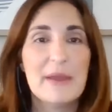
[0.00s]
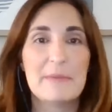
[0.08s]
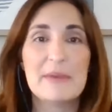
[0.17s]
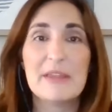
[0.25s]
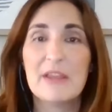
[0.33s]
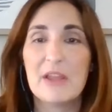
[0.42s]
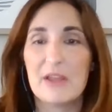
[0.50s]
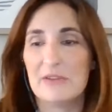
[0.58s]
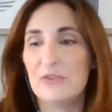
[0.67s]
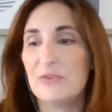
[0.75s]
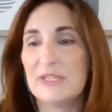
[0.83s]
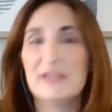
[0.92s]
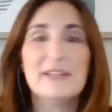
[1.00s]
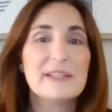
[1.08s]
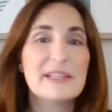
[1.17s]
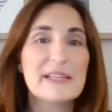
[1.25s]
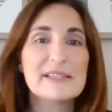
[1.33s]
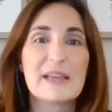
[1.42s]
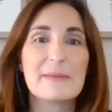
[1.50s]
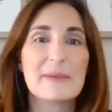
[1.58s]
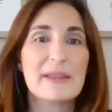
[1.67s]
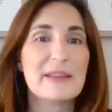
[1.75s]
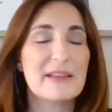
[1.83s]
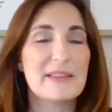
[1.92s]
I mean, utilities, I
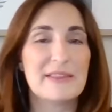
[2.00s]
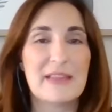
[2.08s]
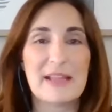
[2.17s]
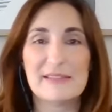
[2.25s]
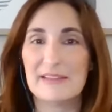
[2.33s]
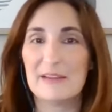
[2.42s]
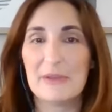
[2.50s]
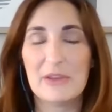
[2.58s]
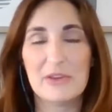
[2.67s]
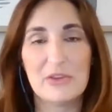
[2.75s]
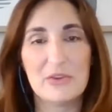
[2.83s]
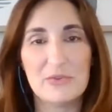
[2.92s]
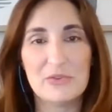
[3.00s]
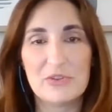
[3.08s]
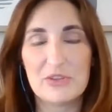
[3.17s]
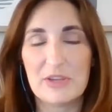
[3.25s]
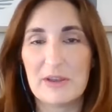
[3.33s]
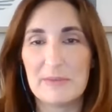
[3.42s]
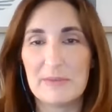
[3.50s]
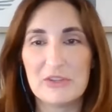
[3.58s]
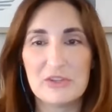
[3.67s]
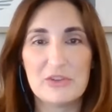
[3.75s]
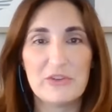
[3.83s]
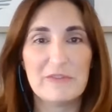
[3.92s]
mean, that's going to be a huge
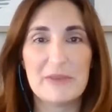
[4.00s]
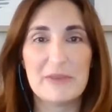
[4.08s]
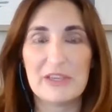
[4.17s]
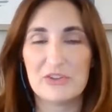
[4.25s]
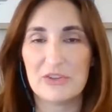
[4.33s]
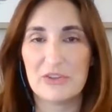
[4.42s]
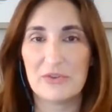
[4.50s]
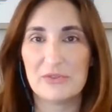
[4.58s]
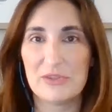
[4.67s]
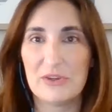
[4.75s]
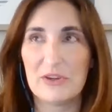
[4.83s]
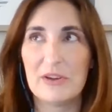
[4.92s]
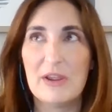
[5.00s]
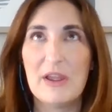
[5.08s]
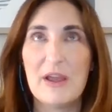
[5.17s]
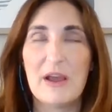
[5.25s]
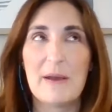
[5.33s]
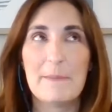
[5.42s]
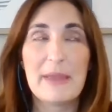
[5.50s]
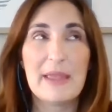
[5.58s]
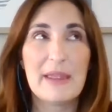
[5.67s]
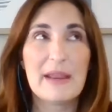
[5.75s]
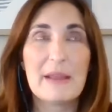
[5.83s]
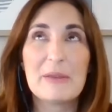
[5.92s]
issue of making sure those are
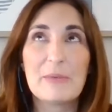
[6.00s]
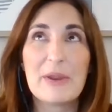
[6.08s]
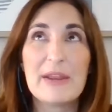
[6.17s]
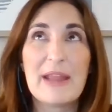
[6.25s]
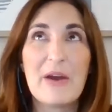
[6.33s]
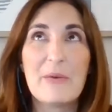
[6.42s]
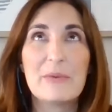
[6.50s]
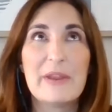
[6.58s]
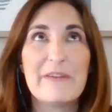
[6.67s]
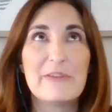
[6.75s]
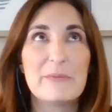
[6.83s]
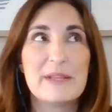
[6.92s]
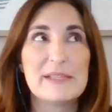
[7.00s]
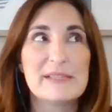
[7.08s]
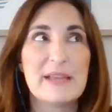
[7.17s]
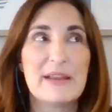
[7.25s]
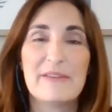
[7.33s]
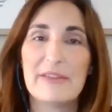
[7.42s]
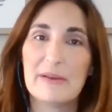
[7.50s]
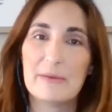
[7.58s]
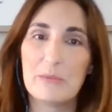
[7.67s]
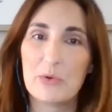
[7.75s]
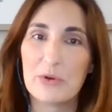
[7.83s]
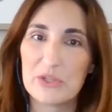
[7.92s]
paid. I mean, right now when everybody's kind of on
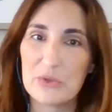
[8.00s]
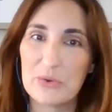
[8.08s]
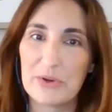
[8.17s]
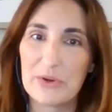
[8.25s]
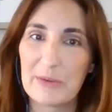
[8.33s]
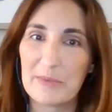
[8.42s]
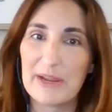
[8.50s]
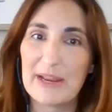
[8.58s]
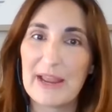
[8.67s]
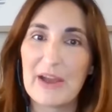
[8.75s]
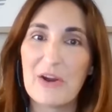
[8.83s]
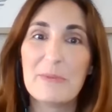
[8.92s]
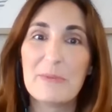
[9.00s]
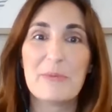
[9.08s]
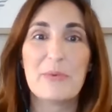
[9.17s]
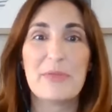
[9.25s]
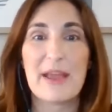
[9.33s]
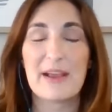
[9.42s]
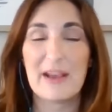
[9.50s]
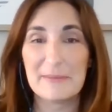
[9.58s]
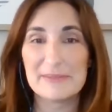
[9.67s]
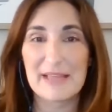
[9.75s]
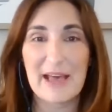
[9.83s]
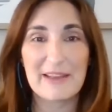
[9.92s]
a moratorium right now, but when that
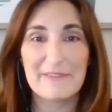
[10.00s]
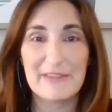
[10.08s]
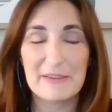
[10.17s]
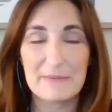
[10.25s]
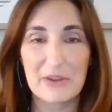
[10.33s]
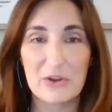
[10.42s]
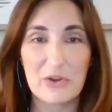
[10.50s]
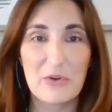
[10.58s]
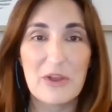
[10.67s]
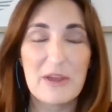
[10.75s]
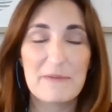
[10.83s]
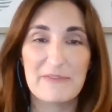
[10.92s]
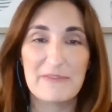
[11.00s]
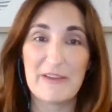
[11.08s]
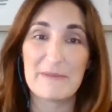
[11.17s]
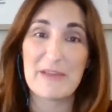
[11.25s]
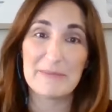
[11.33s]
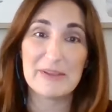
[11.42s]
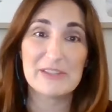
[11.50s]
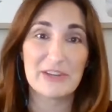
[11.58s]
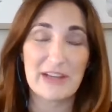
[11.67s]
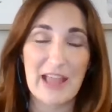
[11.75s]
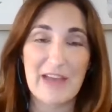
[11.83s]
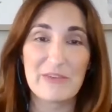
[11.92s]
comes out of it, you know, the families
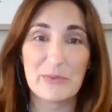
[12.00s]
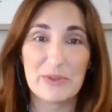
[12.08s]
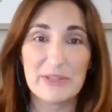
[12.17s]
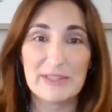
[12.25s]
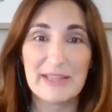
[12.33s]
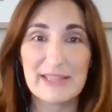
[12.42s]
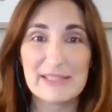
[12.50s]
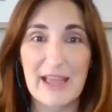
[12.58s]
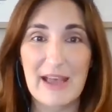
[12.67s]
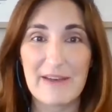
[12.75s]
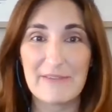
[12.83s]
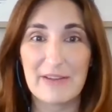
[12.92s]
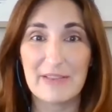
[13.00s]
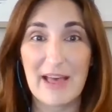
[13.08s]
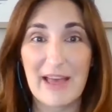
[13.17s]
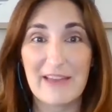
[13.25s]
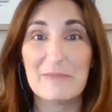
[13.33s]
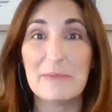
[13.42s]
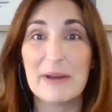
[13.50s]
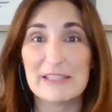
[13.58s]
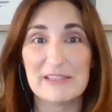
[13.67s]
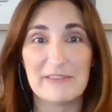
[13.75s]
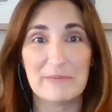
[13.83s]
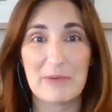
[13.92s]
are going to have a real need to have a lot of
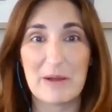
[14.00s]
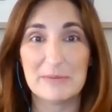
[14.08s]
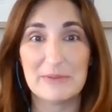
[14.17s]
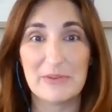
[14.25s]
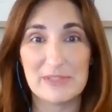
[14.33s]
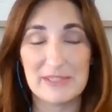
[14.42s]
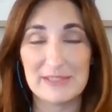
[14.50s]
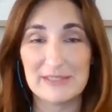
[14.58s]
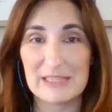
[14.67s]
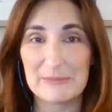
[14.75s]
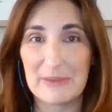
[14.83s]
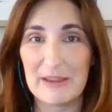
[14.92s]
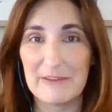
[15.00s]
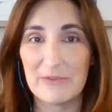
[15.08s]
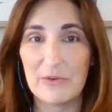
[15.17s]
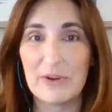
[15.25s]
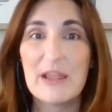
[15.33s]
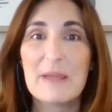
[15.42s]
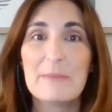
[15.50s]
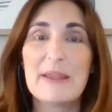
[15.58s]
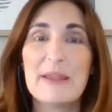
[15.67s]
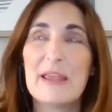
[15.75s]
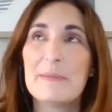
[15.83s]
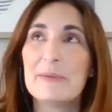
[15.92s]
months of probably utilities paid for,
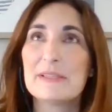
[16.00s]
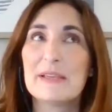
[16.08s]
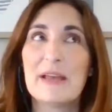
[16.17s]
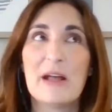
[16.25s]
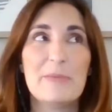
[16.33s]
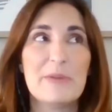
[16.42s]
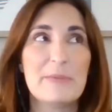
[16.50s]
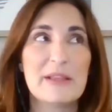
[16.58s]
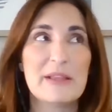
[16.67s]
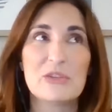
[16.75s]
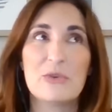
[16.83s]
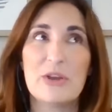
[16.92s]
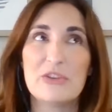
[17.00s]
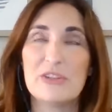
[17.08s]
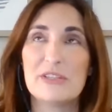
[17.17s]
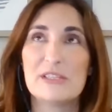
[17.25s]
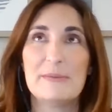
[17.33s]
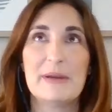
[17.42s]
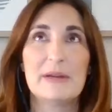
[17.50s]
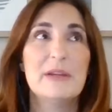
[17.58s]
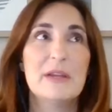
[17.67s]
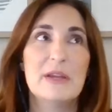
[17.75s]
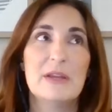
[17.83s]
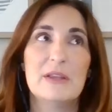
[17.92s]
being able to help them answer questions about,
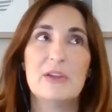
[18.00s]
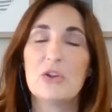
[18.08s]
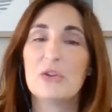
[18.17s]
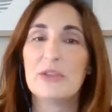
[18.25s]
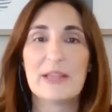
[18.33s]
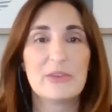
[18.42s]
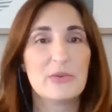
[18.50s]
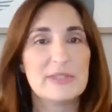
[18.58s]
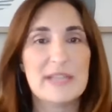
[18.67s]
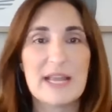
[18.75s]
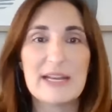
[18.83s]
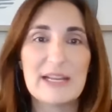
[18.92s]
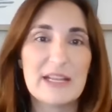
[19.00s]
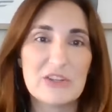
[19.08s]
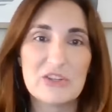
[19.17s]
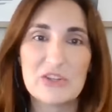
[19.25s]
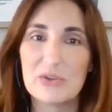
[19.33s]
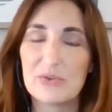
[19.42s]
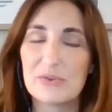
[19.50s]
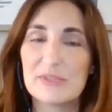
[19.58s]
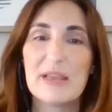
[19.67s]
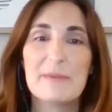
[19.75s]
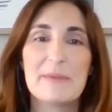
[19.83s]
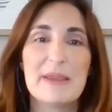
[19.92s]
you know, landlord-tenant issues,
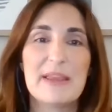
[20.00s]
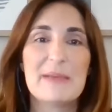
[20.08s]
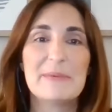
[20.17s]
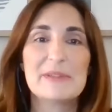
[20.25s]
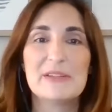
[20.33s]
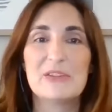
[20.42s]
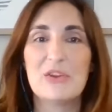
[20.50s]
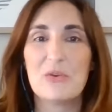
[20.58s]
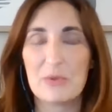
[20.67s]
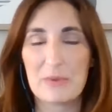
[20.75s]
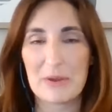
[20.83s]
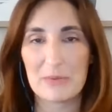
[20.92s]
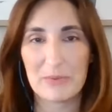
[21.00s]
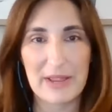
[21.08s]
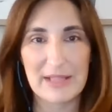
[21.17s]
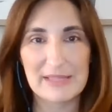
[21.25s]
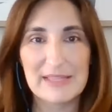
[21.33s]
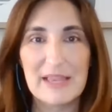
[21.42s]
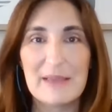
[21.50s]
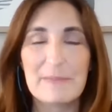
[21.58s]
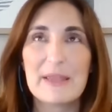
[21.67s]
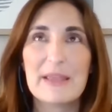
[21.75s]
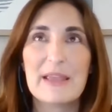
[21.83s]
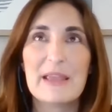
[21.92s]
being able to know about rent,
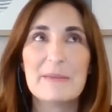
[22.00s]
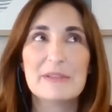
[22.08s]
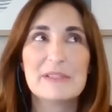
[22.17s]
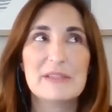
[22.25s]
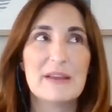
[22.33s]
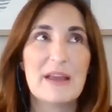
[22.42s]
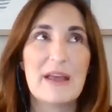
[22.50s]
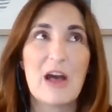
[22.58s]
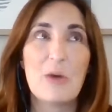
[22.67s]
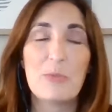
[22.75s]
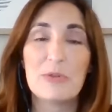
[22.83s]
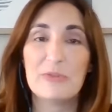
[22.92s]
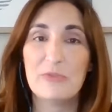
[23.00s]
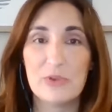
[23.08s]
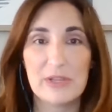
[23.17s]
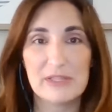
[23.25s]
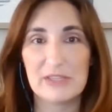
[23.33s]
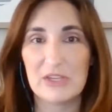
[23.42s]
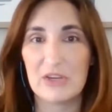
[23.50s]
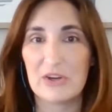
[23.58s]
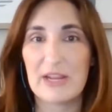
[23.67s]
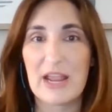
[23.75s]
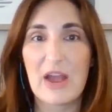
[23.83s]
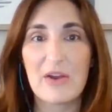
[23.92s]
being able to help with food
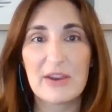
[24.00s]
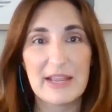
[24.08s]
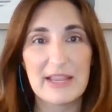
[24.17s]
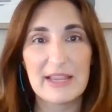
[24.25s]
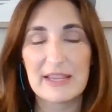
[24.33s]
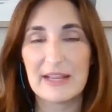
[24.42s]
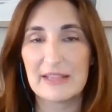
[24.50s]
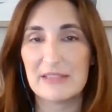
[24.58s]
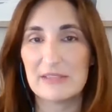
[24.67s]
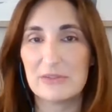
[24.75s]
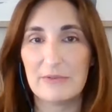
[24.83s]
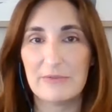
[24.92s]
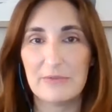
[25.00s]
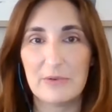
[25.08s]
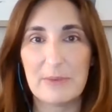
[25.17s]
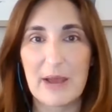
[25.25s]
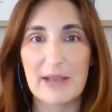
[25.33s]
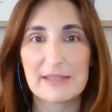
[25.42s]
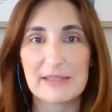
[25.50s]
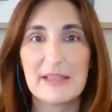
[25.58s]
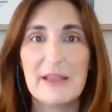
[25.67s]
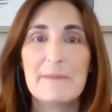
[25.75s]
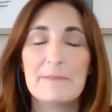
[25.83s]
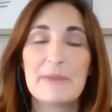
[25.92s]
insecurity, how can I get connected to a food box,
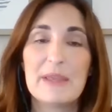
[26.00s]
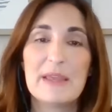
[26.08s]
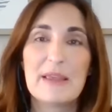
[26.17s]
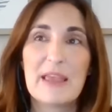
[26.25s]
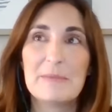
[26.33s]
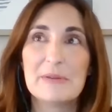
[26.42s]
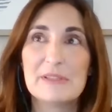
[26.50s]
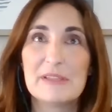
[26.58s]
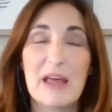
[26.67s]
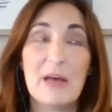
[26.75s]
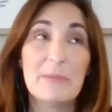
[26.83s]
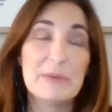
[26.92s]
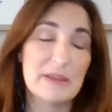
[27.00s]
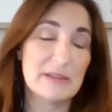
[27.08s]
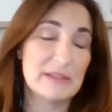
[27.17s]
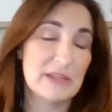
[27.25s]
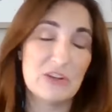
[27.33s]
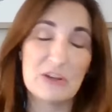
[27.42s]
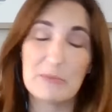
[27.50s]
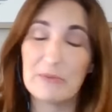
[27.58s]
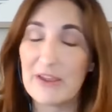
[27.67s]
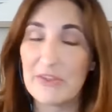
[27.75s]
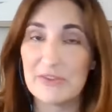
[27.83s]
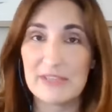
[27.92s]
being able to help continue to
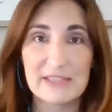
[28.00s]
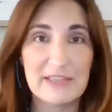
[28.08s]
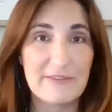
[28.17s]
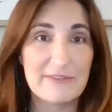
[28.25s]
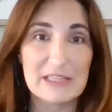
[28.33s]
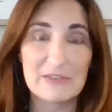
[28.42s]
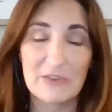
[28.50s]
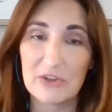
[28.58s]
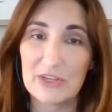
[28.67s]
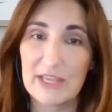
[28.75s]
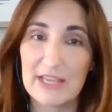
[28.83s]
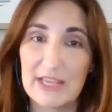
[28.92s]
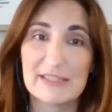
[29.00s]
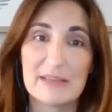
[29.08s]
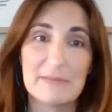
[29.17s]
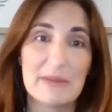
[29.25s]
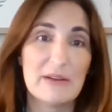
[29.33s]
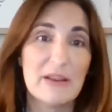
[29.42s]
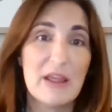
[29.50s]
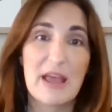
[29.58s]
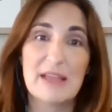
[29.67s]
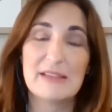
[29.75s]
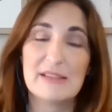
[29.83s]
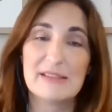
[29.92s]
provide those activities for their kids. I mean,
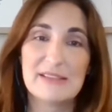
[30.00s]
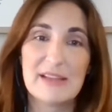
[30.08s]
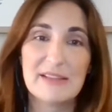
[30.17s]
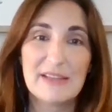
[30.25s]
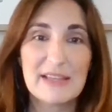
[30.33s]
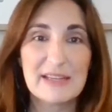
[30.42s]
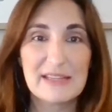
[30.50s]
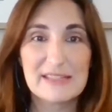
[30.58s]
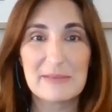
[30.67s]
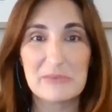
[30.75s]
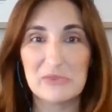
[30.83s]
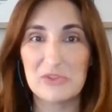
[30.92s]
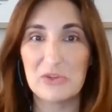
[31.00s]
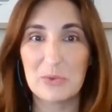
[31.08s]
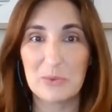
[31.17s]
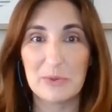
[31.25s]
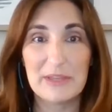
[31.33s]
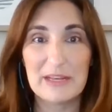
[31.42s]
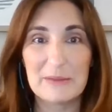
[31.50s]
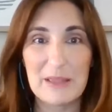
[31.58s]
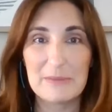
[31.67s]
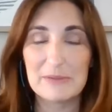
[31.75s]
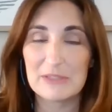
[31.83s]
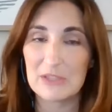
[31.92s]
it doesn't sound like anytime soon we're really going to
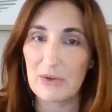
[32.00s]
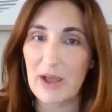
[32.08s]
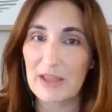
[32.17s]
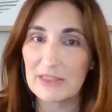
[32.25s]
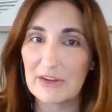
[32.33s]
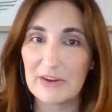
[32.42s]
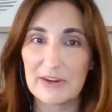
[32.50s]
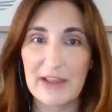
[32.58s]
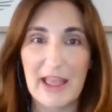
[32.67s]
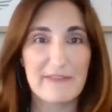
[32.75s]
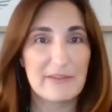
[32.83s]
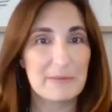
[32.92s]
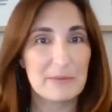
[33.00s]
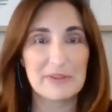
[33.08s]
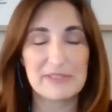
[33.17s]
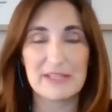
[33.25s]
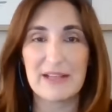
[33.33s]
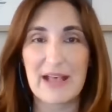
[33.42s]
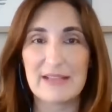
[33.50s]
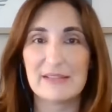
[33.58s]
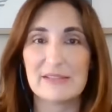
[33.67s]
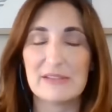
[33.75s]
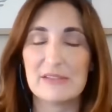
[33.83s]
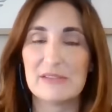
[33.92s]
be able to go out there and have in-person
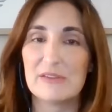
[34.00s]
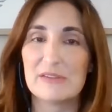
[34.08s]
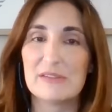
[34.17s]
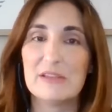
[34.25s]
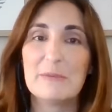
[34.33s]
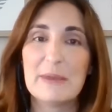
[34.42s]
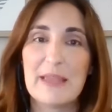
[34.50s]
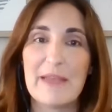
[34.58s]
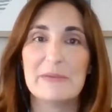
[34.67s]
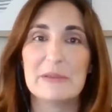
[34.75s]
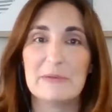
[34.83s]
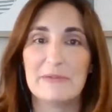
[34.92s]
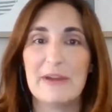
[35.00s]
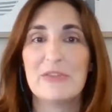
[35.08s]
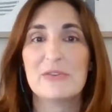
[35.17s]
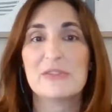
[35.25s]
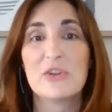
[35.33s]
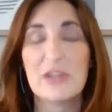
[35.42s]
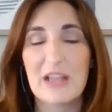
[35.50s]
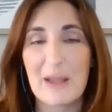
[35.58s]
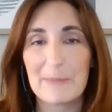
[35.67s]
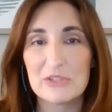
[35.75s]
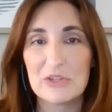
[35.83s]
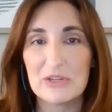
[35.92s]
classes, and still being able to provide those learning
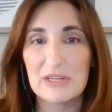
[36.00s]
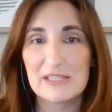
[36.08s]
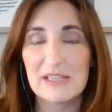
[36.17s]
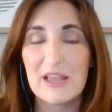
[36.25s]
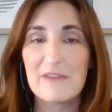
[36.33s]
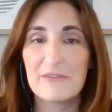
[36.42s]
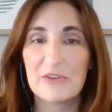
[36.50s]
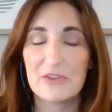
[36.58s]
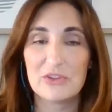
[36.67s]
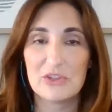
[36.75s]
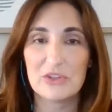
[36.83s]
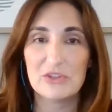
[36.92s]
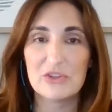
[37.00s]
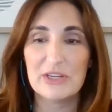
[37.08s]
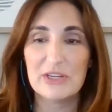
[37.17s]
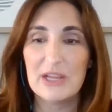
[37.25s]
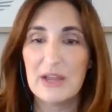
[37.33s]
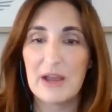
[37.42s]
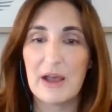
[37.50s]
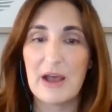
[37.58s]
opportunities for their children.